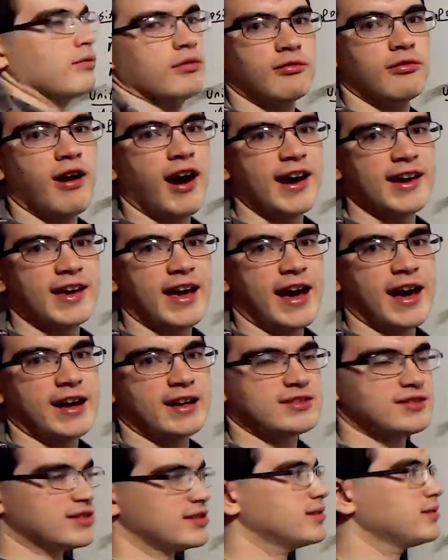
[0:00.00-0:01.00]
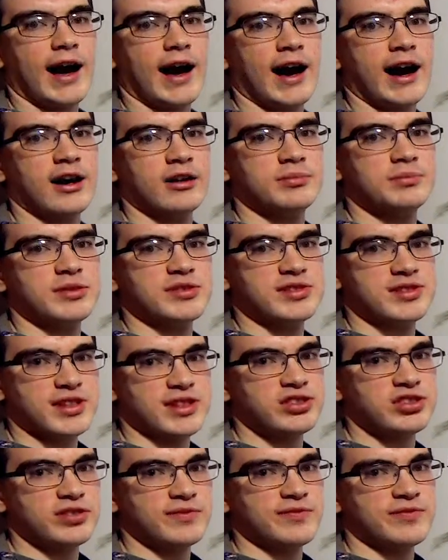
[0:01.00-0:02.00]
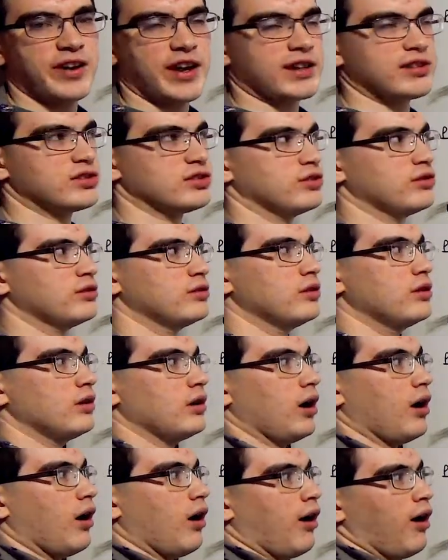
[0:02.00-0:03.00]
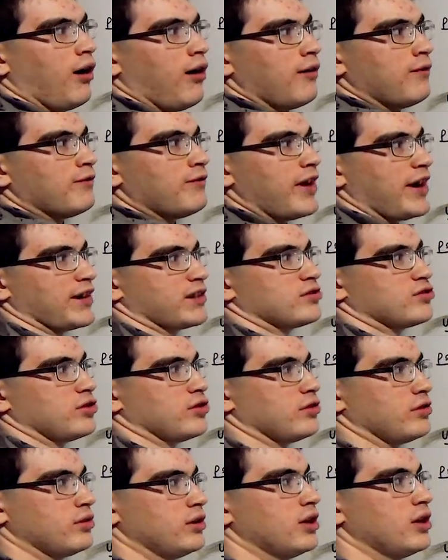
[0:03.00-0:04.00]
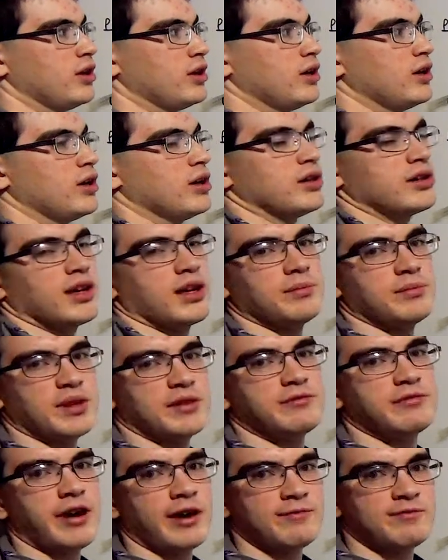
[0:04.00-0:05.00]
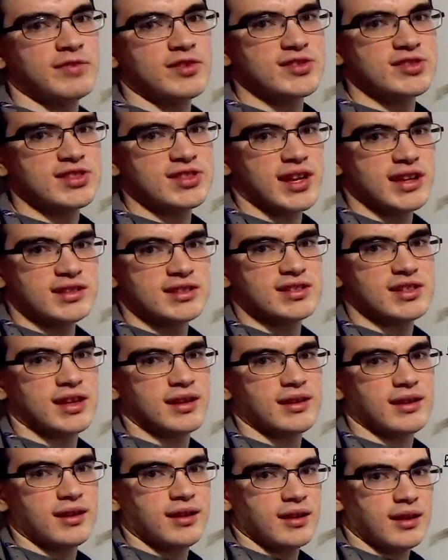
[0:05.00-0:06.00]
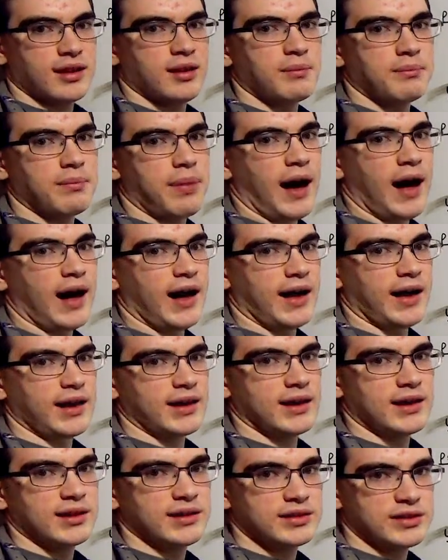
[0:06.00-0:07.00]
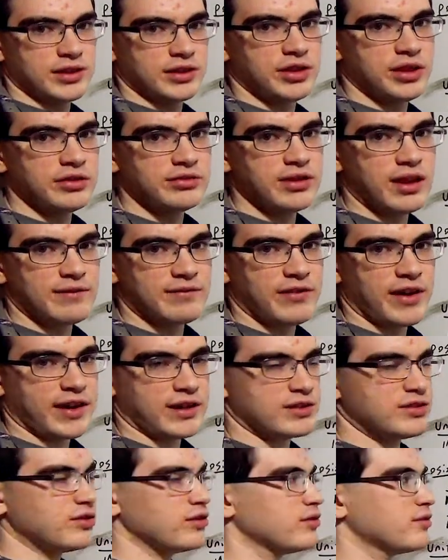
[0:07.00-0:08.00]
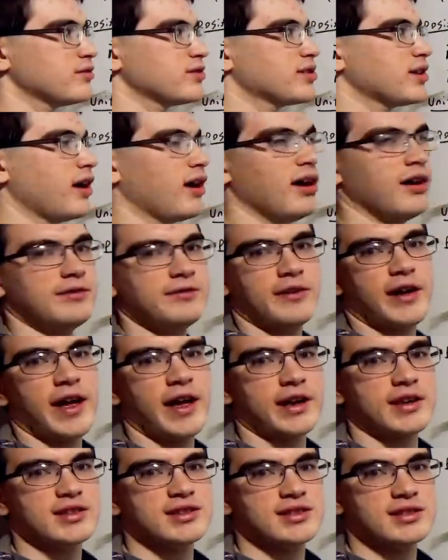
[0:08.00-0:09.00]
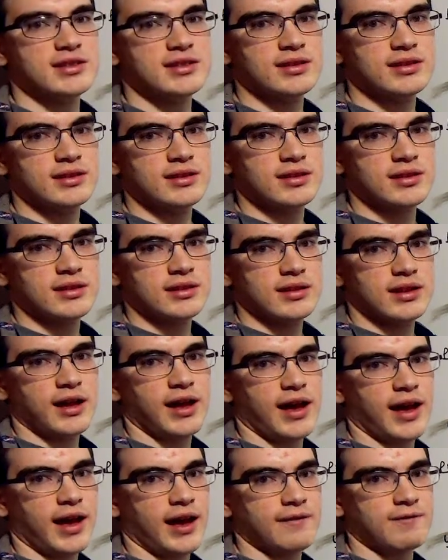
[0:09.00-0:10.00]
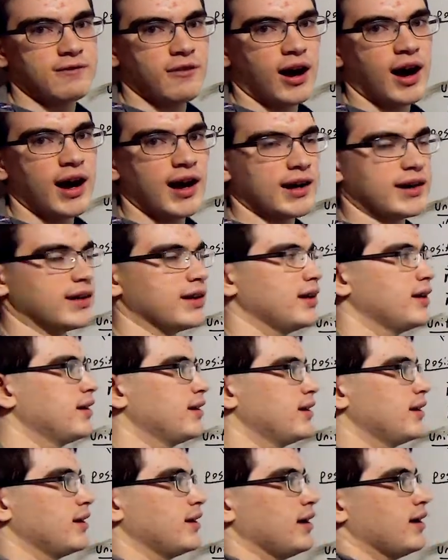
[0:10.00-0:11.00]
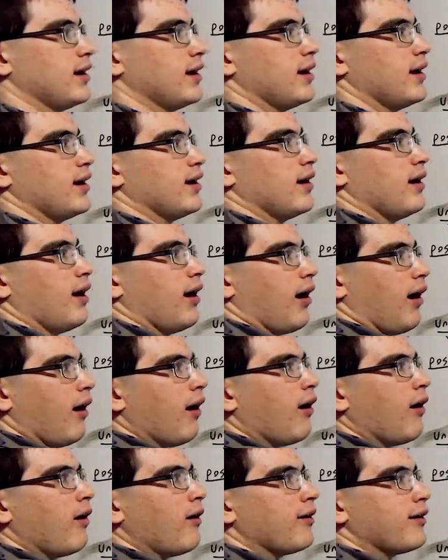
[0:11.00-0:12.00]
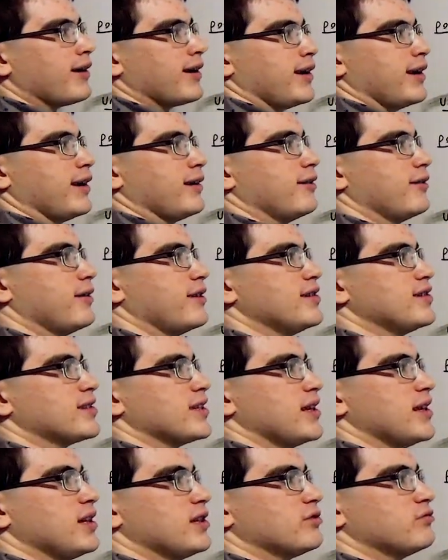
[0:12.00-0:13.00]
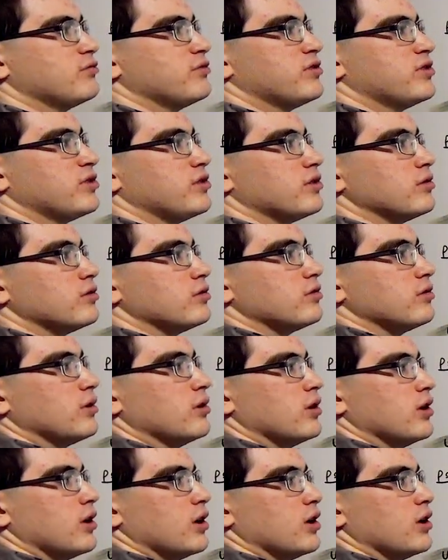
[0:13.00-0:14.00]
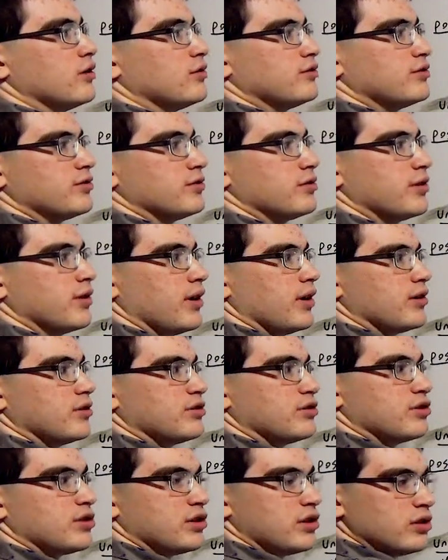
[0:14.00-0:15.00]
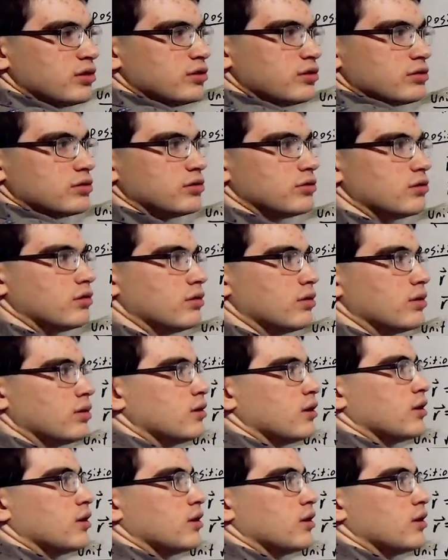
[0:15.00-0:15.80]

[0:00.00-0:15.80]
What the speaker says: Y hat. Our position vector, R vector, can be represented by the unit vectors of x and y. R here is equal to 2